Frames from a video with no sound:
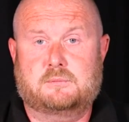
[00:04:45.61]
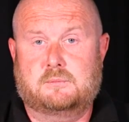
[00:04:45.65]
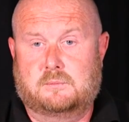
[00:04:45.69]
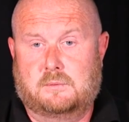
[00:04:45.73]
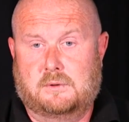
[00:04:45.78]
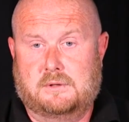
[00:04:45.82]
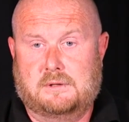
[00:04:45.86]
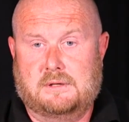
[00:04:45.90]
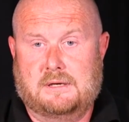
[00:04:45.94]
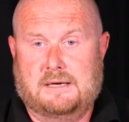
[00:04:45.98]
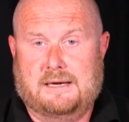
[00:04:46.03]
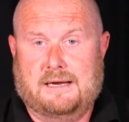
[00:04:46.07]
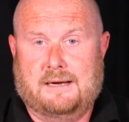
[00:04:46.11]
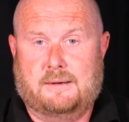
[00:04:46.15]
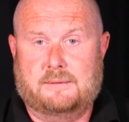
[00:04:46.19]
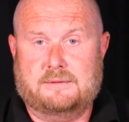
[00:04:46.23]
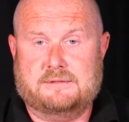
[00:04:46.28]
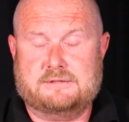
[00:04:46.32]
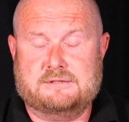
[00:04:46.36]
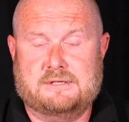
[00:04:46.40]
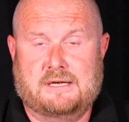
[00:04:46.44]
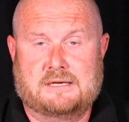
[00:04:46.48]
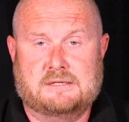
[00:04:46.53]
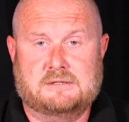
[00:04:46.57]
within our
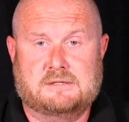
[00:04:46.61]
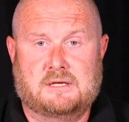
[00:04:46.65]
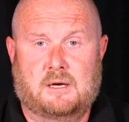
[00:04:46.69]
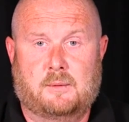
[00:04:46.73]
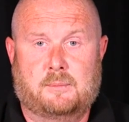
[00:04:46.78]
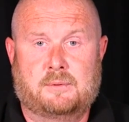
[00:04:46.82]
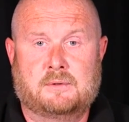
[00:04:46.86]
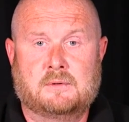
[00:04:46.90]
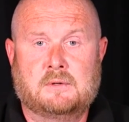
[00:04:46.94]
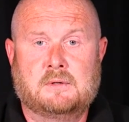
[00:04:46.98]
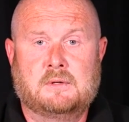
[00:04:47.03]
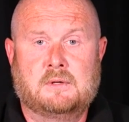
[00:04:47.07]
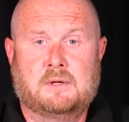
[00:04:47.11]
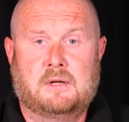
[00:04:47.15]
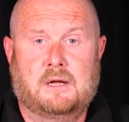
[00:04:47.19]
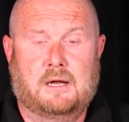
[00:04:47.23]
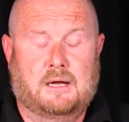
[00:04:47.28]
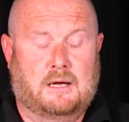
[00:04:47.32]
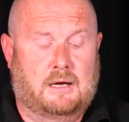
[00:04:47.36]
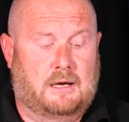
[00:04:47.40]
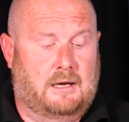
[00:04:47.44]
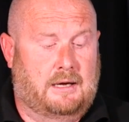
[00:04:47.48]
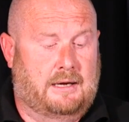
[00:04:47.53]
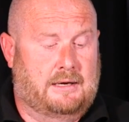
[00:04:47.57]
setup
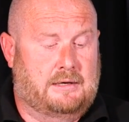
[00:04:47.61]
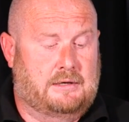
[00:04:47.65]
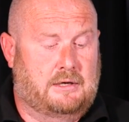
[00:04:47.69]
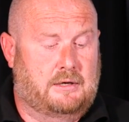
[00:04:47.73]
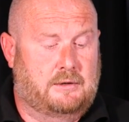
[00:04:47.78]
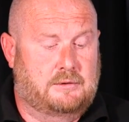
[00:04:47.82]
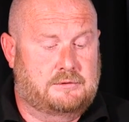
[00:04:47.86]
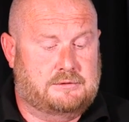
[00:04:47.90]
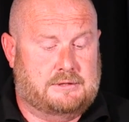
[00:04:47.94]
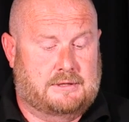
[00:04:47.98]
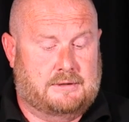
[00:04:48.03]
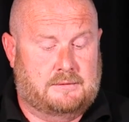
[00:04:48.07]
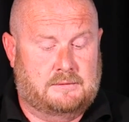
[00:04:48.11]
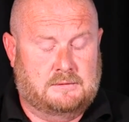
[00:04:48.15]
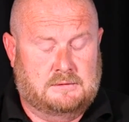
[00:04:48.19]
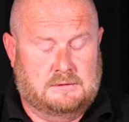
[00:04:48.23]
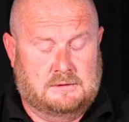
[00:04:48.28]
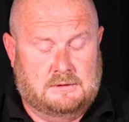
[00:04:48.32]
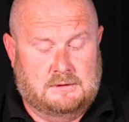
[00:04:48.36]
and use it.